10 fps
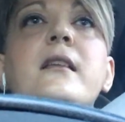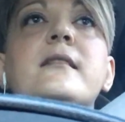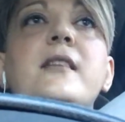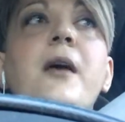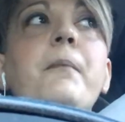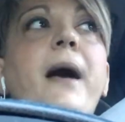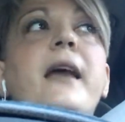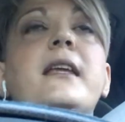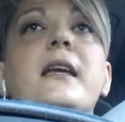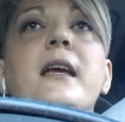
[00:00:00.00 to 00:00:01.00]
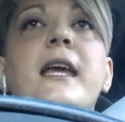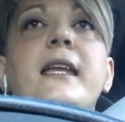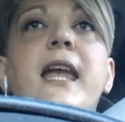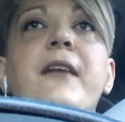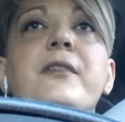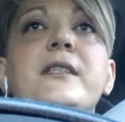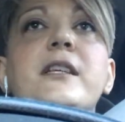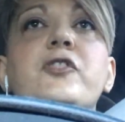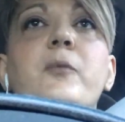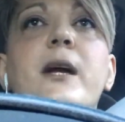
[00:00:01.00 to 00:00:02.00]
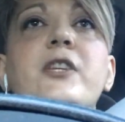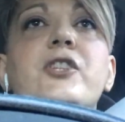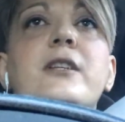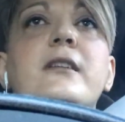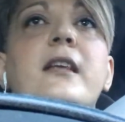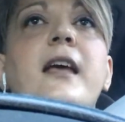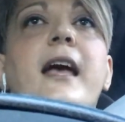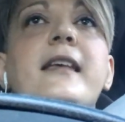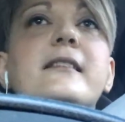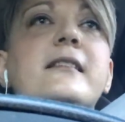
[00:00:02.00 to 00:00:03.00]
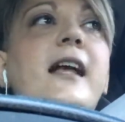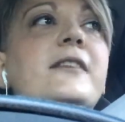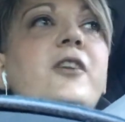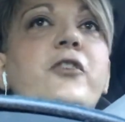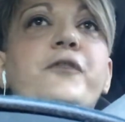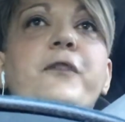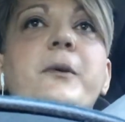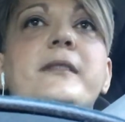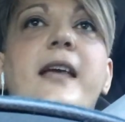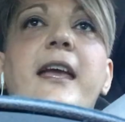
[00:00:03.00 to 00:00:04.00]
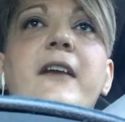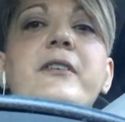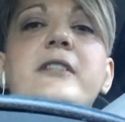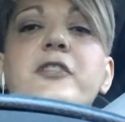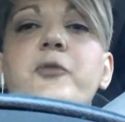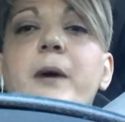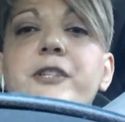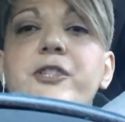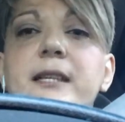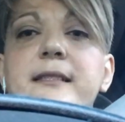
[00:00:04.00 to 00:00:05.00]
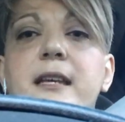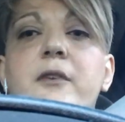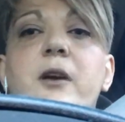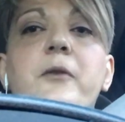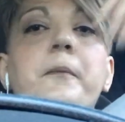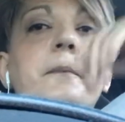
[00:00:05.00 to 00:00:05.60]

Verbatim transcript: Somebody in every situation as, as Dr. Phil would say, every situation needs a hero.